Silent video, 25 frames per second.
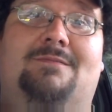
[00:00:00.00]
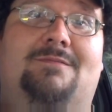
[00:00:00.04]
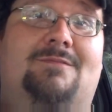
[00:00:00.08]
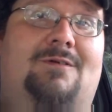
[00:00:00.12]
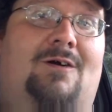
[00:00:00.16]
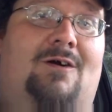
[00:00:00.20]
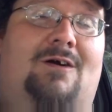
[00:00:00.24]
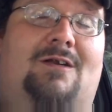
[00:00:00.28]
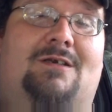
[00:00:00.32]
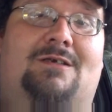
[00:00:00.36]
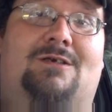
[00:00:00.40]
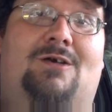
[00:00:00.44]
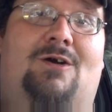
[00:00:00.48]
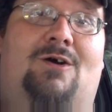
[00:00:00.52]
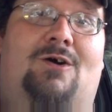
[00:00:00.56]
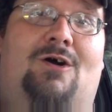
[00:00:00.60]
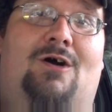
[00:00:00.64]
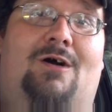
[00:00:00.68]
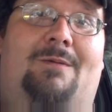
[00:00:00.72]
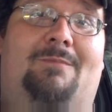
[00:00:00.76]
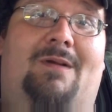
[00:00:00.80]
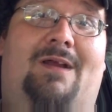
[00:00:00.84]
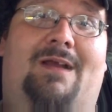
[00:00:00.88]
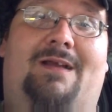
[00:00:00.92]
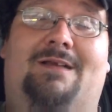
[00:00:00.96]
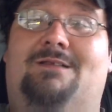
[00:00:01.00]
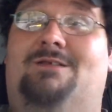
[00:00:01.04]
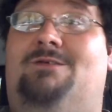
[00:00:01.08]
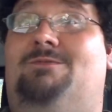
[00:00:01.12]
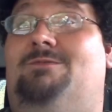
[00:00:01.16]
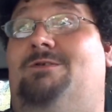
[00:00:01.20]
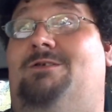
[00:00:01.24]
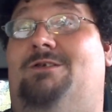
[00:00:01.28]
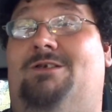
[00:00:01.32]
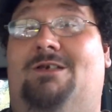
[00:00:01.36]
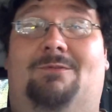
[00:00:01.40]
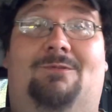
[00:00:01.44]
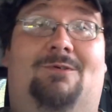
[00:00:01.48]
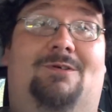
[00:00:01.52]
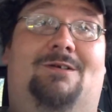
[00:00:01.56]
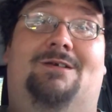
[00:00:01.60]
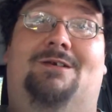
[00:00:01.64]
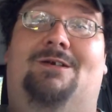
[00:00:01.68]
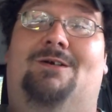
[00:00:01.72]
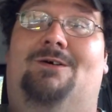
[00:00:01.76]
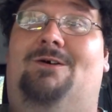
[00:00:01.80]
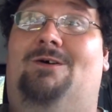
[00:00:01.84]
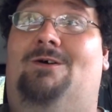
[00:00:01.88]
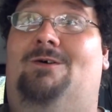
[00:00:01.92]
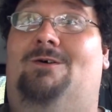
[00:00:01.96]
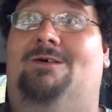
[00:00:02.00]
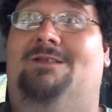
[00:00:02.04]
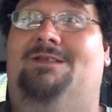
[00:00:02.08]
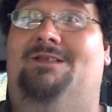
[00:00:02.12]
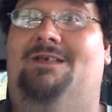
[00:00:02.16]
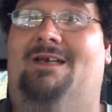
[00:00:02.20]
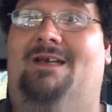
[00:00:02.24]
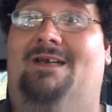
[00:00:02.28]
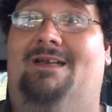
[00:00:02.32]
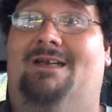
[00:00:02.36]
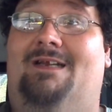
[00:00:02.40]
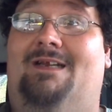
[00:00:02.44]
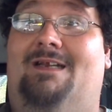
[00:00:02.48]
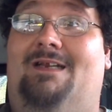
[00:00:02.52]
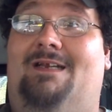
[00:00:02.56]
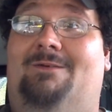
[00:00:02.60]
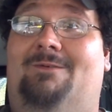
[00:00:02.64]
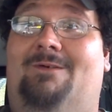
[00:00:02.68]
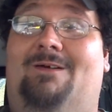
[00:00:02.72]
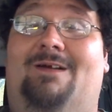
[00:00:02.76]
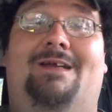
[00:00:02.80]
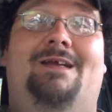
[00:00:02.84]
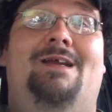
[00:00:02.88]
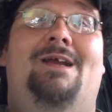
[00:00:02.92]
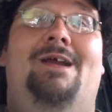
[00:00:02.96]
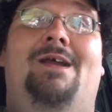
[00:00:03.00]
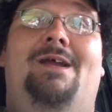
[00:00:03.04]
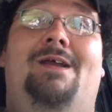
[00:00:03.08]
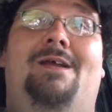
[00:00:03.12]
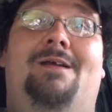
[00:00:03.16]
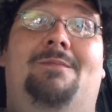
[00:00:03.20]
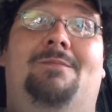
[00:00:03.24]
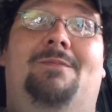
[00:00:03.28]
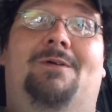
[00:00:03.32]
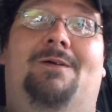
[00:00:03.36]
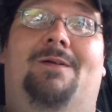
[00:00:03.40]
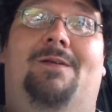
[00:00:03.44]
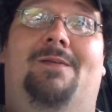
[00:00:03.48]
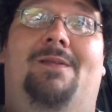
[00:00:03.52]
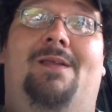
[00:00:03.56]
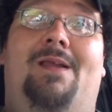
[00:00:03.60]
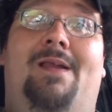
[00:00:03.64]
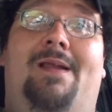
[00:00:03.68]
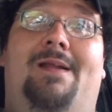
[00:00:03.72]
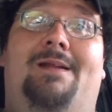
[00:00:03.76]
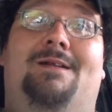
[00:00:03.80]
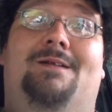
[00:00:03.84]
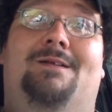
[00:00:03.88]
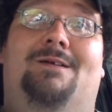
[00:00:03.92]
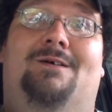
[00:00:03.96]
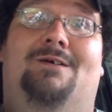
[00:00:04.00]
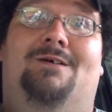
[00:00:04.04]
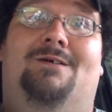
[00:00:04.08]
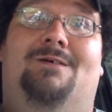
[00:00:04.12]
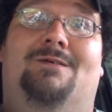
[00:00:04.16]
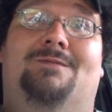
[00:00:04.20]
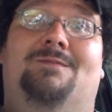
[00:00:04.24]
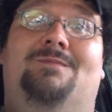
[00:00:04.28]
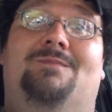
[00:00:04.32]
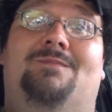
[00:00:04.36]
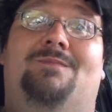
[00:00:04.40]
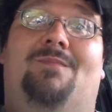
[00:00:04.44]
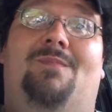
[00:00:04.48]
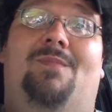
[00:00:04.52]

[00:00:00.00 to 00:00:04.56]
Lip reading: on comments, which I wouldn't call it that anyway, but you know,